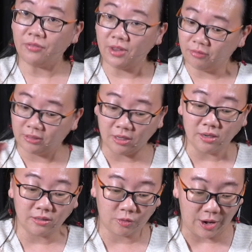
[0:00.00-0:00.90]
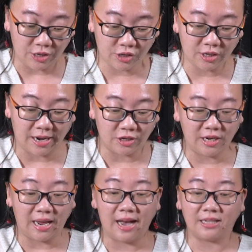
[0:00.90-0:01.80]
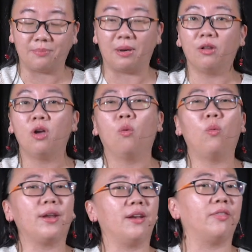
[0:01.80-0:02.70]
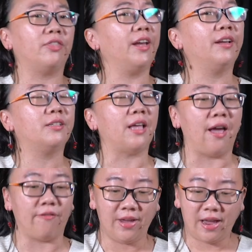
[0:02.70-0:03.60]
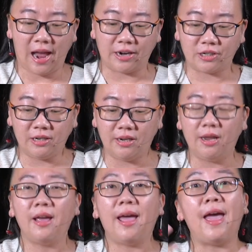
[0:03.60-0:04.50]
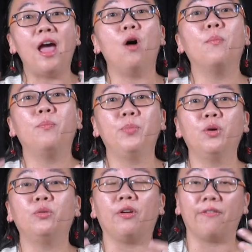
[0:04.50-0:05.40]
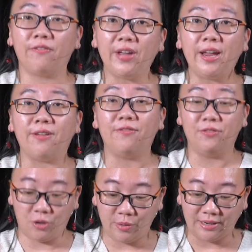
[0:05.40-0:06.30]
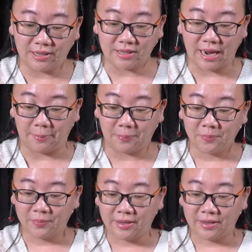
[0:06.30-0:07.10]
Now, the third question actually asks about what are the things that have actually helped build your faith during this time.